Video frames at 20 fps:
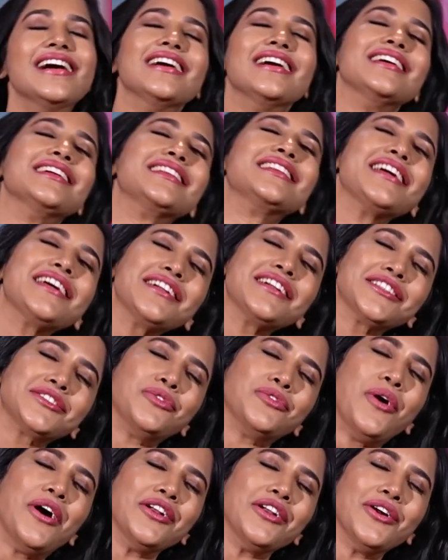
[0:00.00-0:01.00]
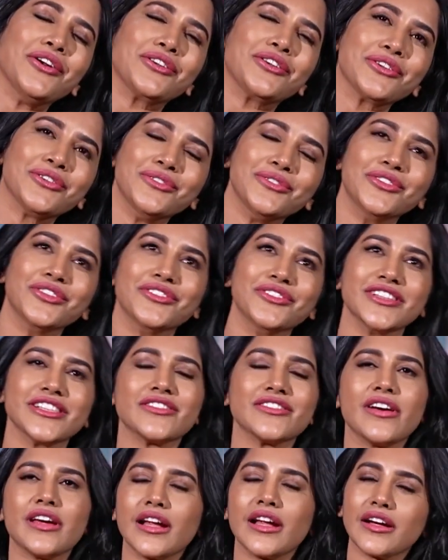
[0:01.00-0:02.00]
There was one or two movies
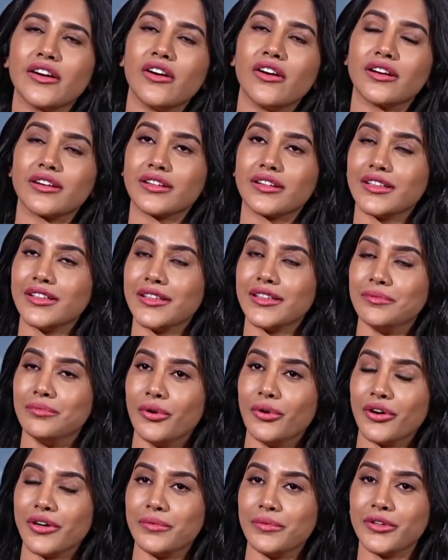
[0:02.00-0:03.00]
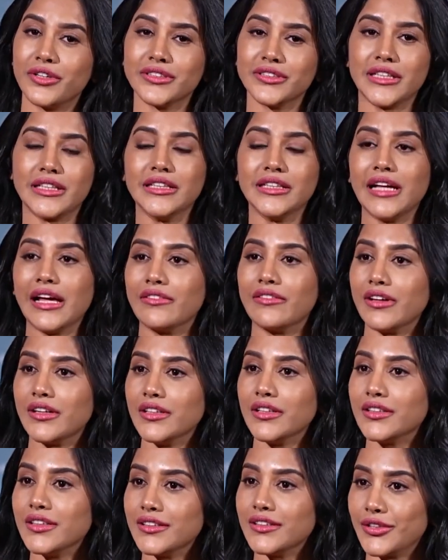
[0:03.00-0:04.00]
where I got really bored because I didn't have
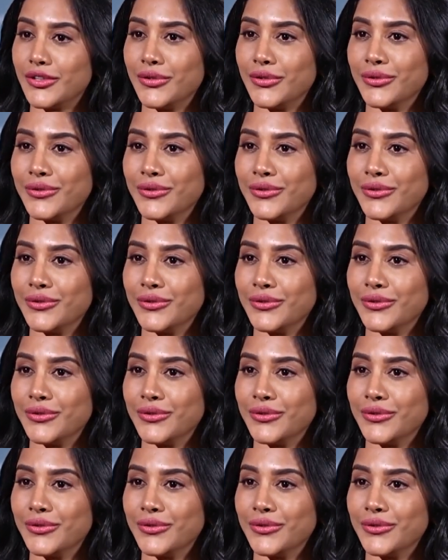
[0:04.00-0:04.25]
anything to do.